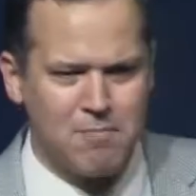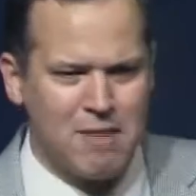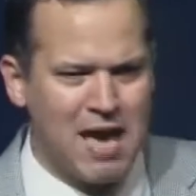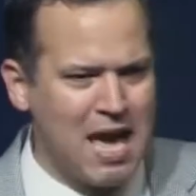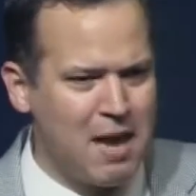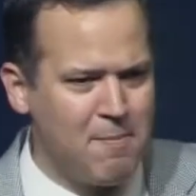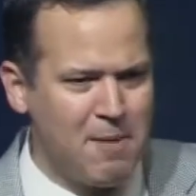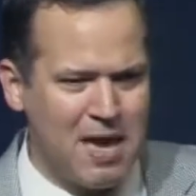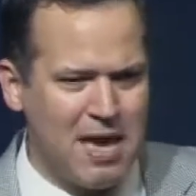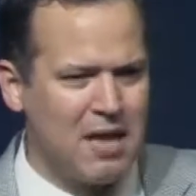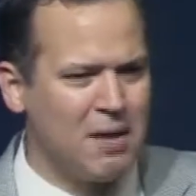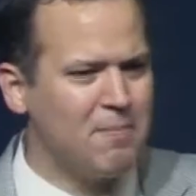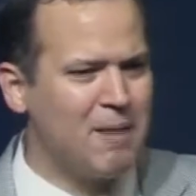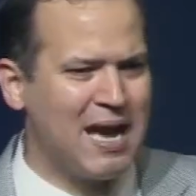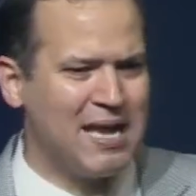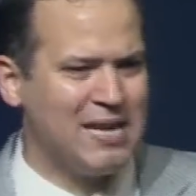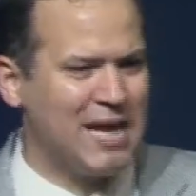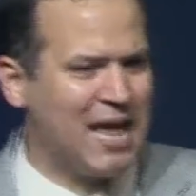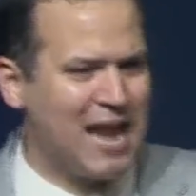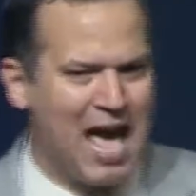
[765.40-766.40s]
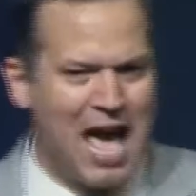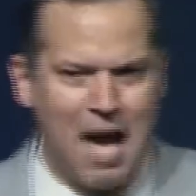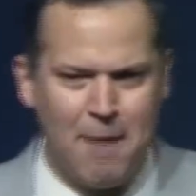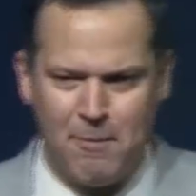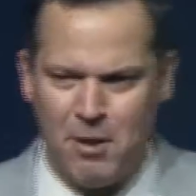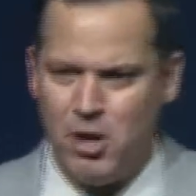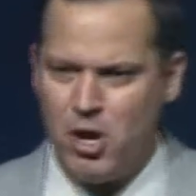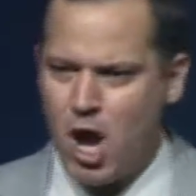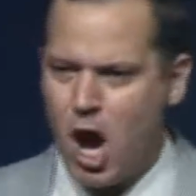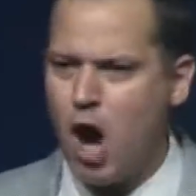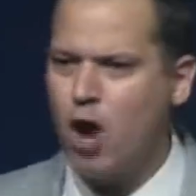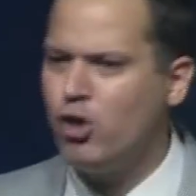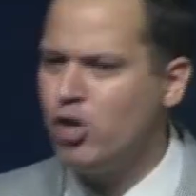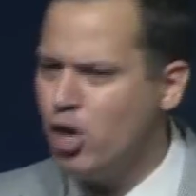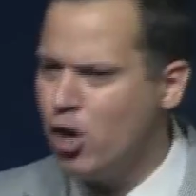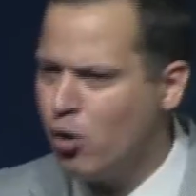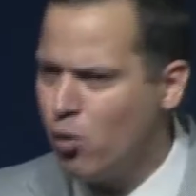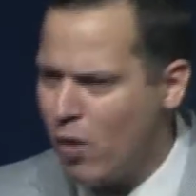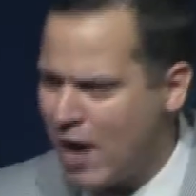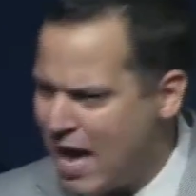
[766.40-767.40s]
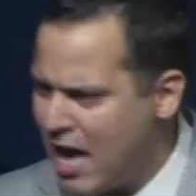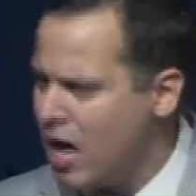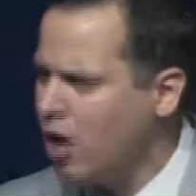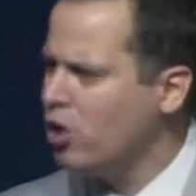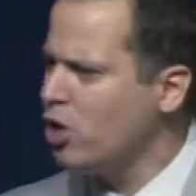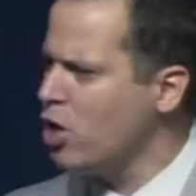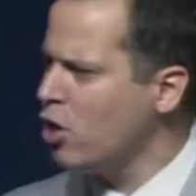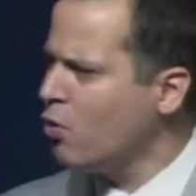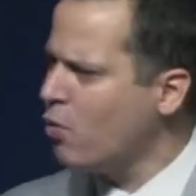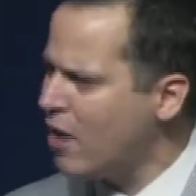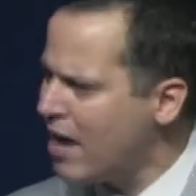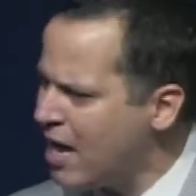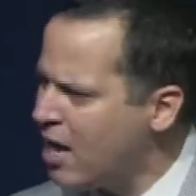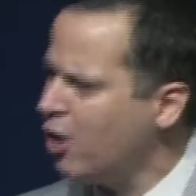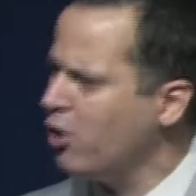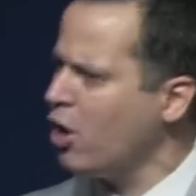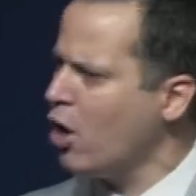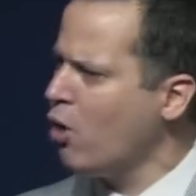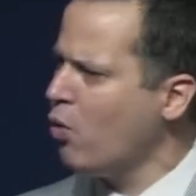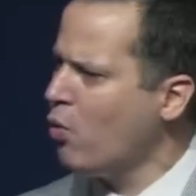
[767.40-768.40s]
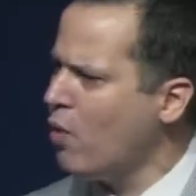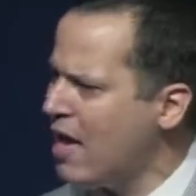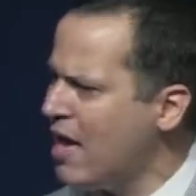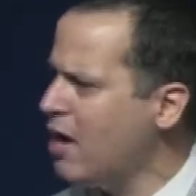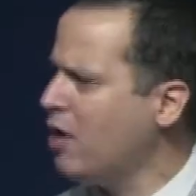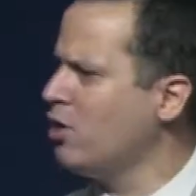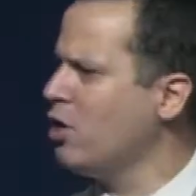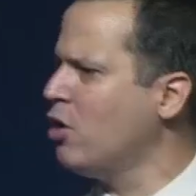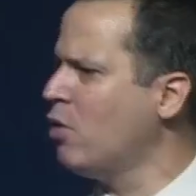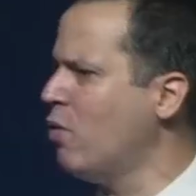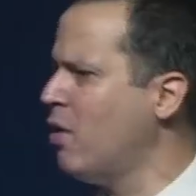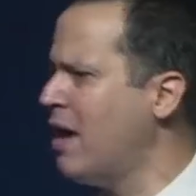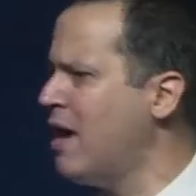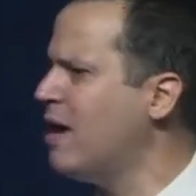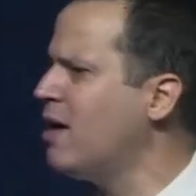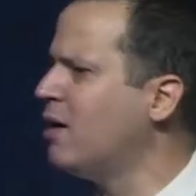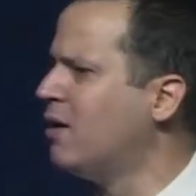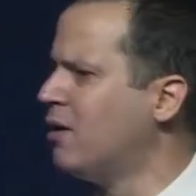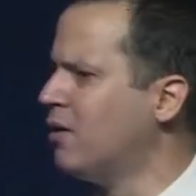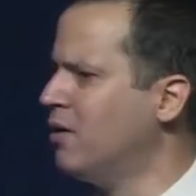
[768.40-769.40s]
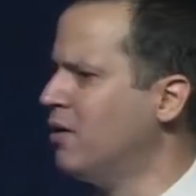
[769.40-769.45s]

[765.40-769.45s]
maybe it might not happen. No, you will, you will, you will, you will.